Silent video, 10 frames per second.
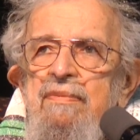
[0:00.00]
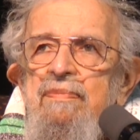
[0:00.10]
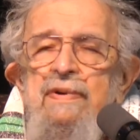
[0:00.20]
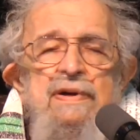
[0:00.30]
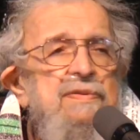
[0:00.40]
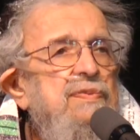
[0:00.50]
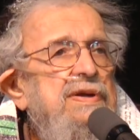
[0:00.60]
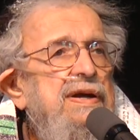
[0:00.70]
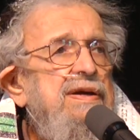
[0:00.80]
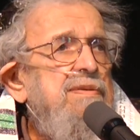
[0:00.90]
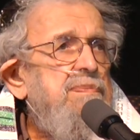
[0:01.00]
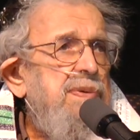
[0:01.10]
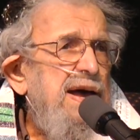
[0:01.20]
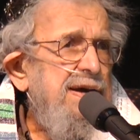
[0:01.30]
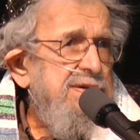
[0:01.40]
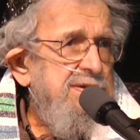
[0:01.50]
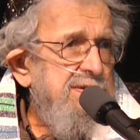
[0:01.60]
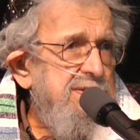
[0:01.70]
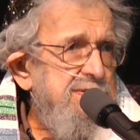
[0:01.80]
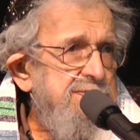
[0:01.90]
But when I unpacked
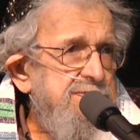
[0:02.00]
it,